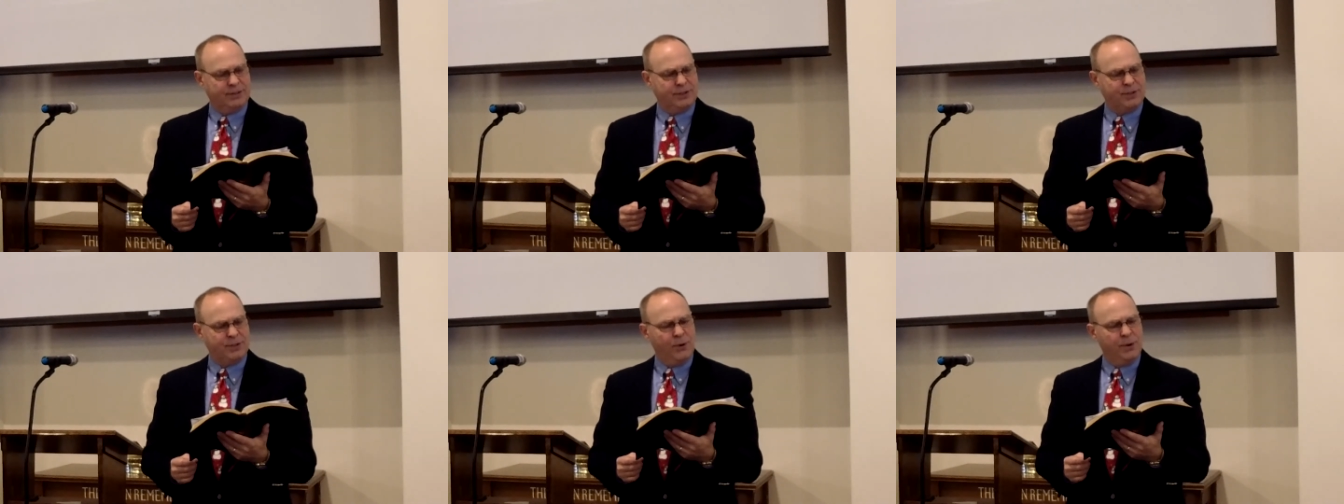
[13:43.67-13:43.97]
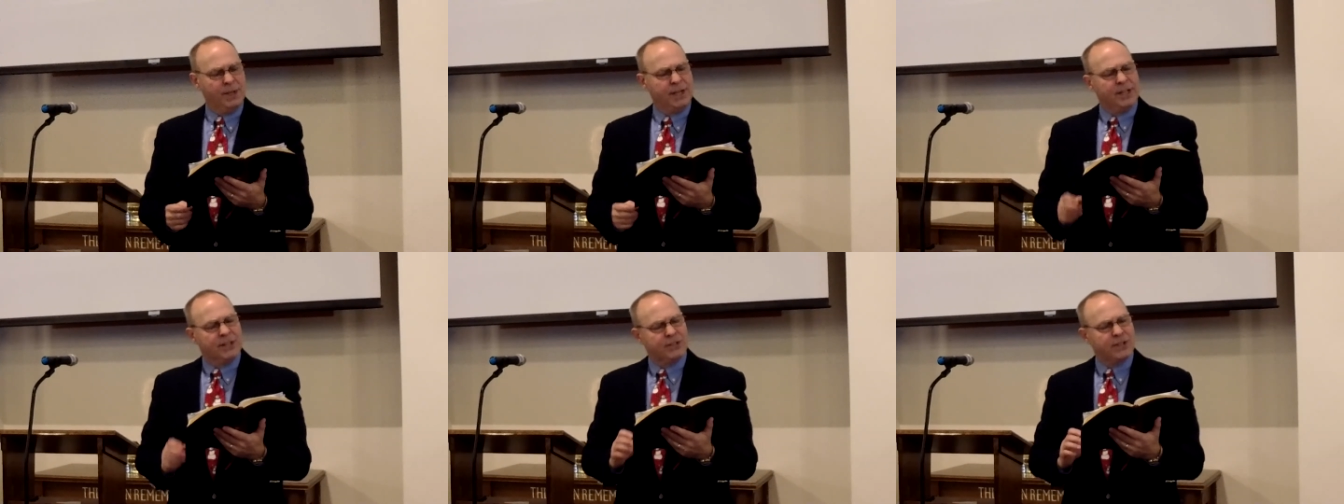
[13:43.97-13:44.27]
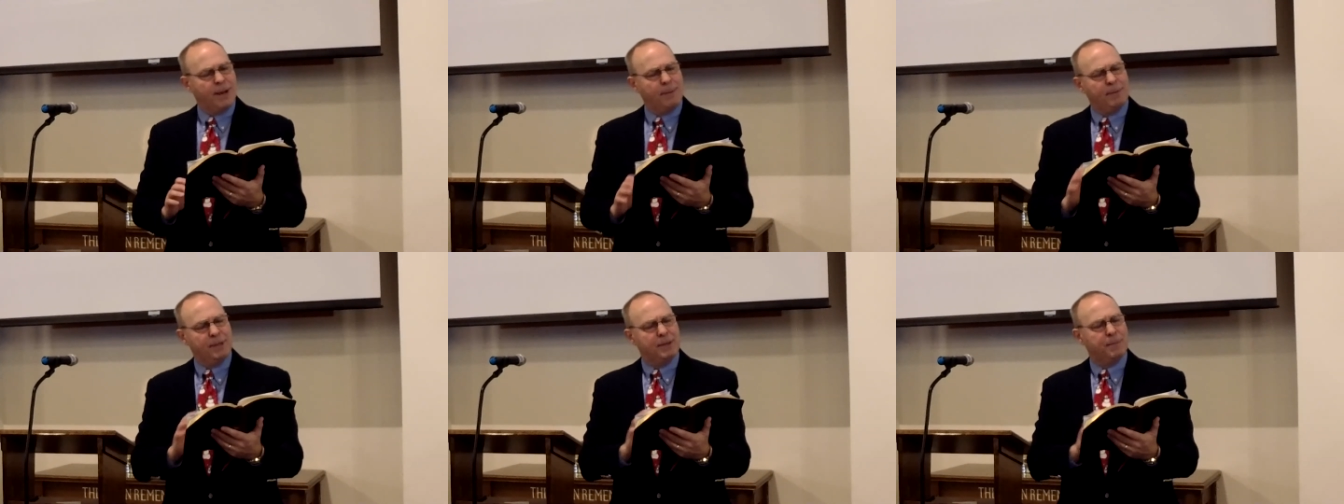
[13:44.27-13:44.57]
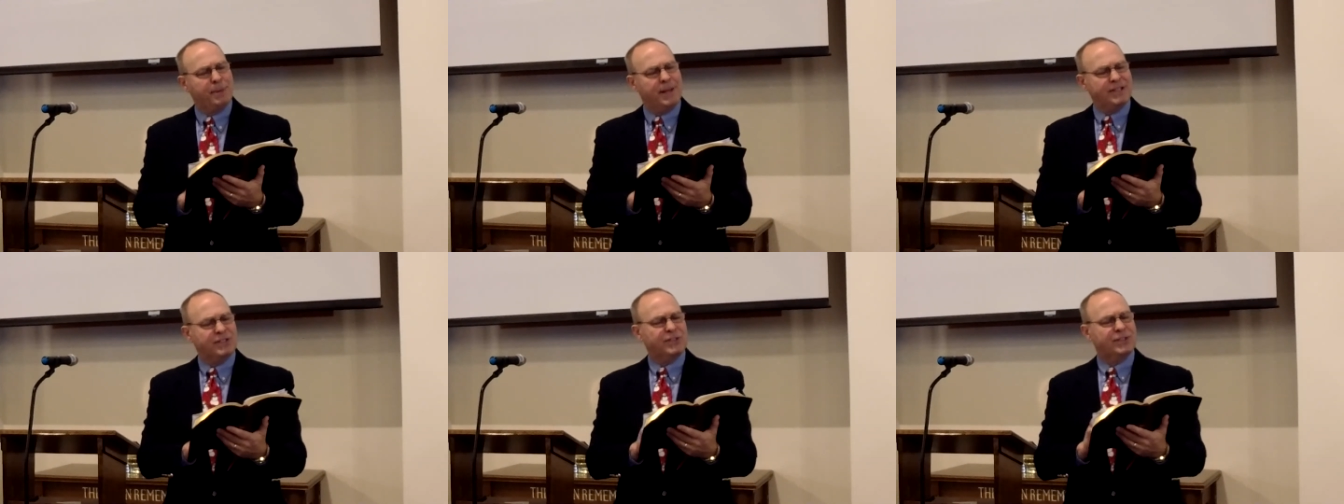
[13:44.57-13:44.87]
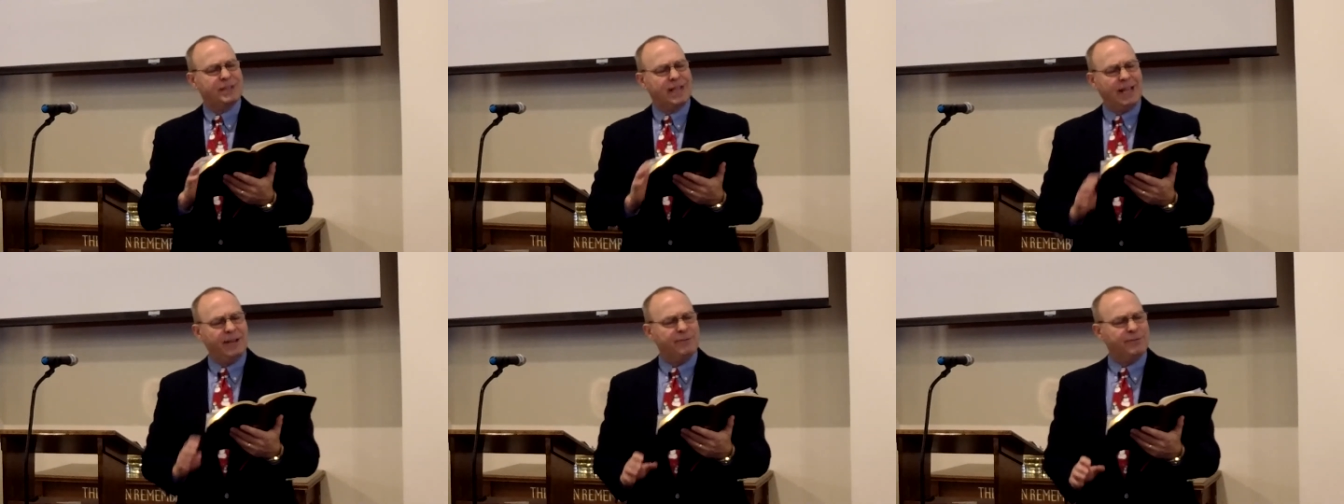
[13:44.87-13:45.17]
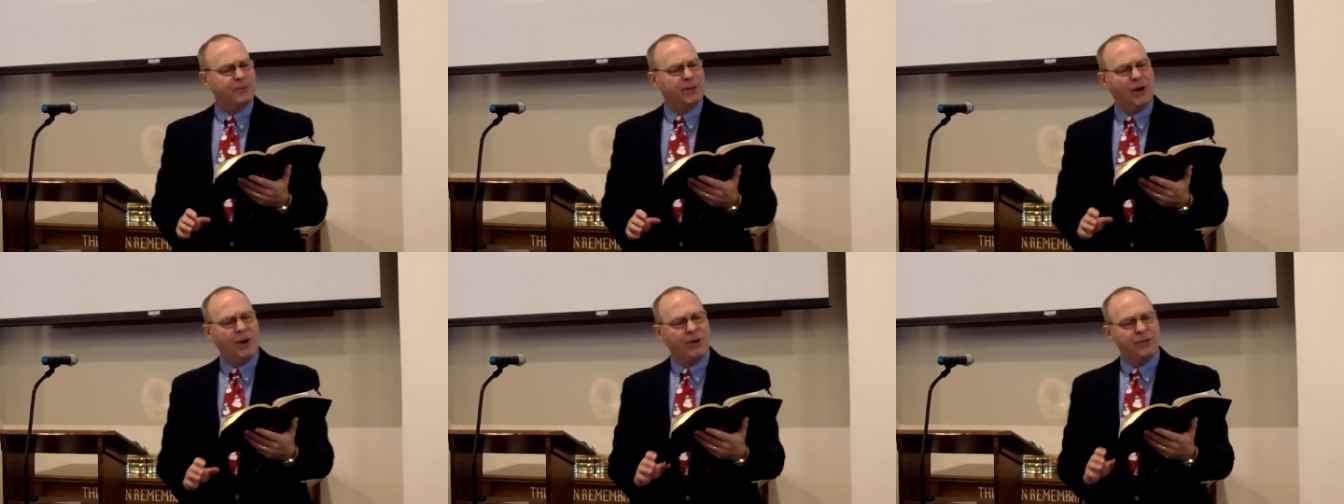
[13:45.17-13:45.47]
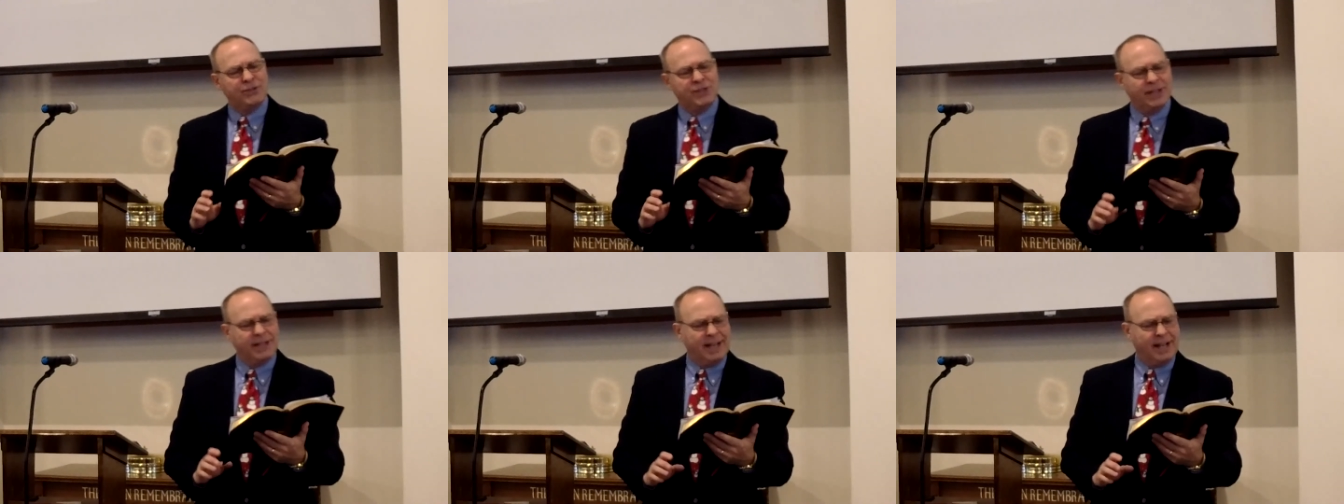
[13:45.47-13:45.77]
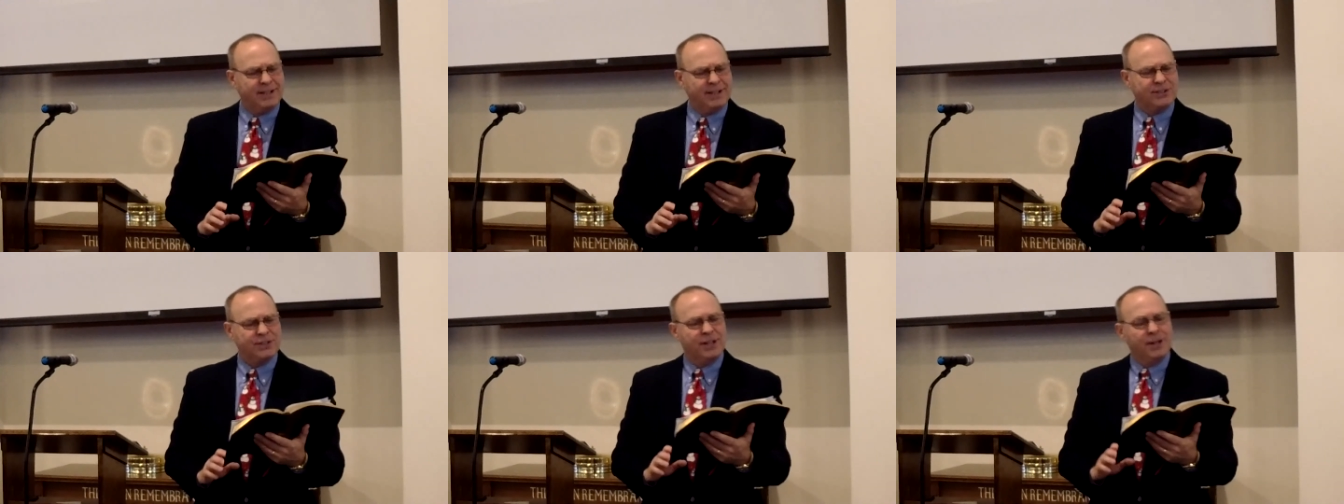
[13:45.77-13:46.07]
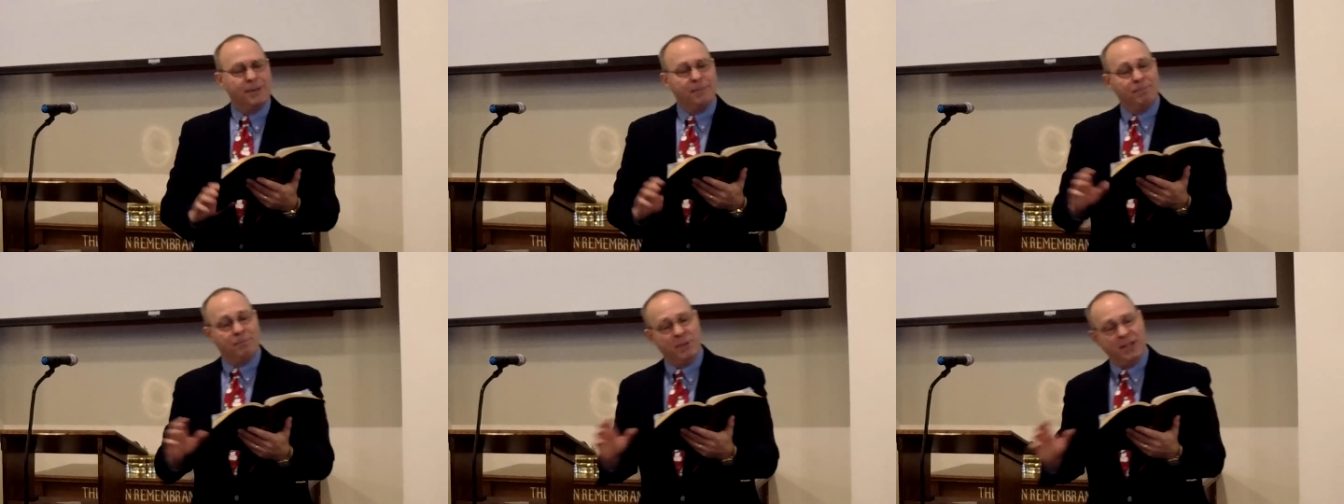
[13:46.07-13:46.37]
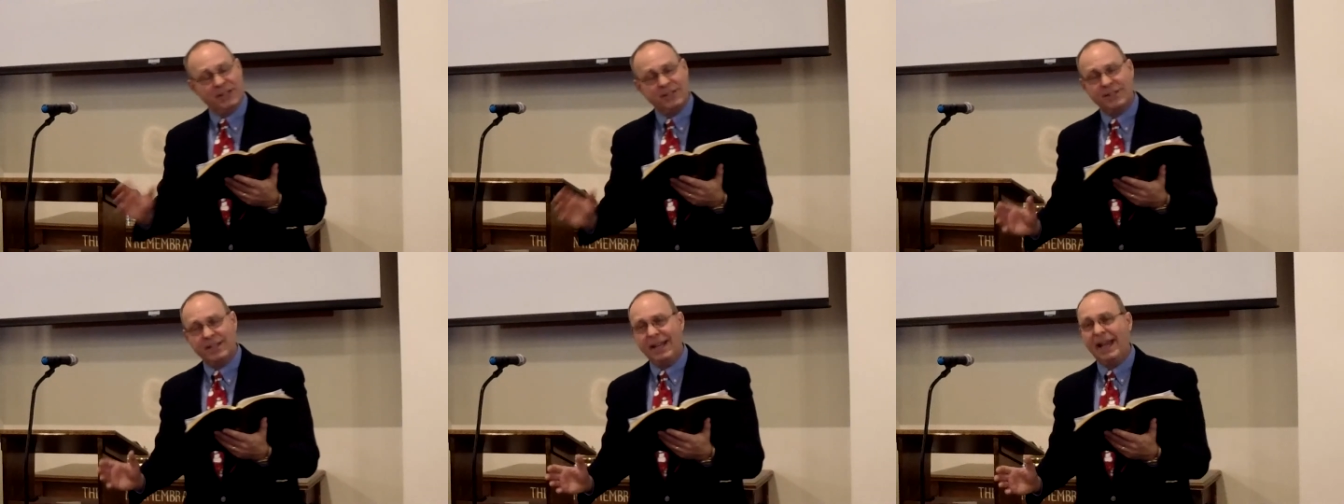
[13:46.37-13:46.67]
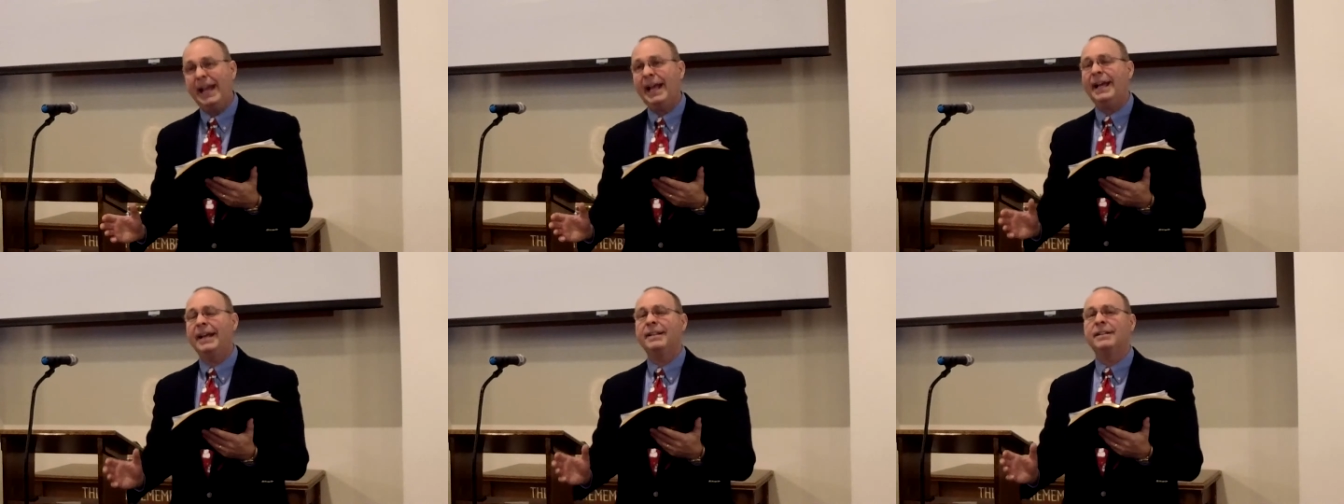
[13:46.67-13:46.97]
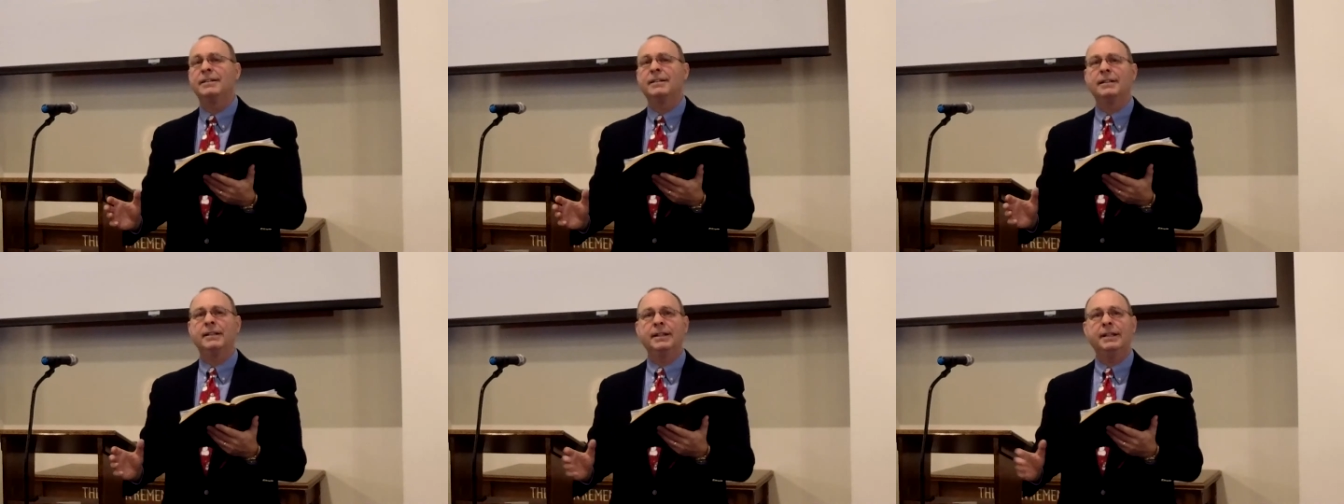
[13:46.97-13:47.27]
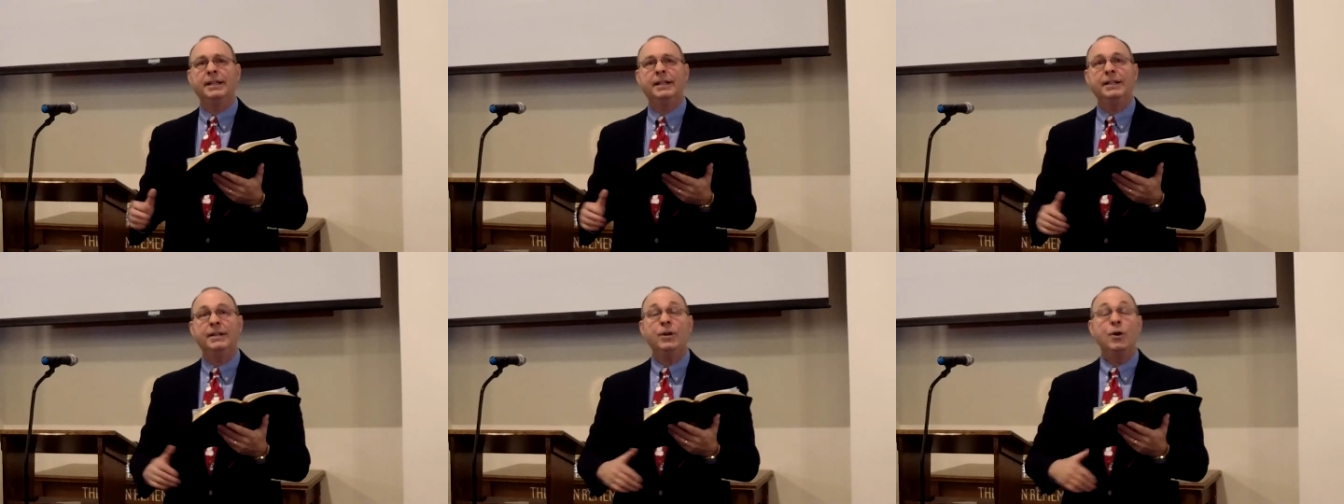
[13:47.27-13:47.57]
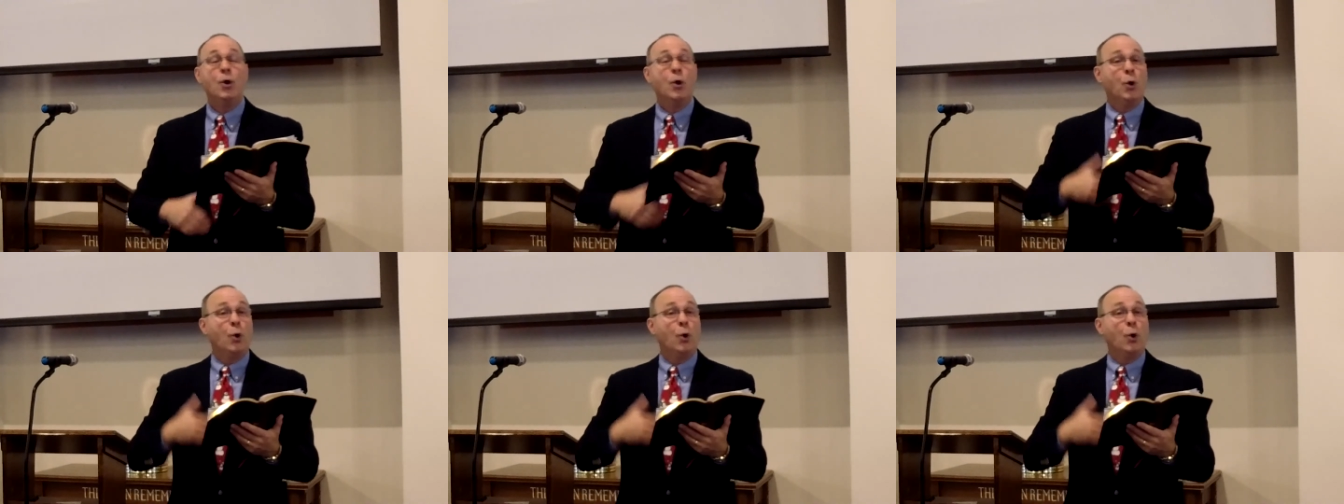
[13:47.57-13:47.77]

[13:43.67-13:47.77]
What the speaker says: So some of the best safeguards against mishandling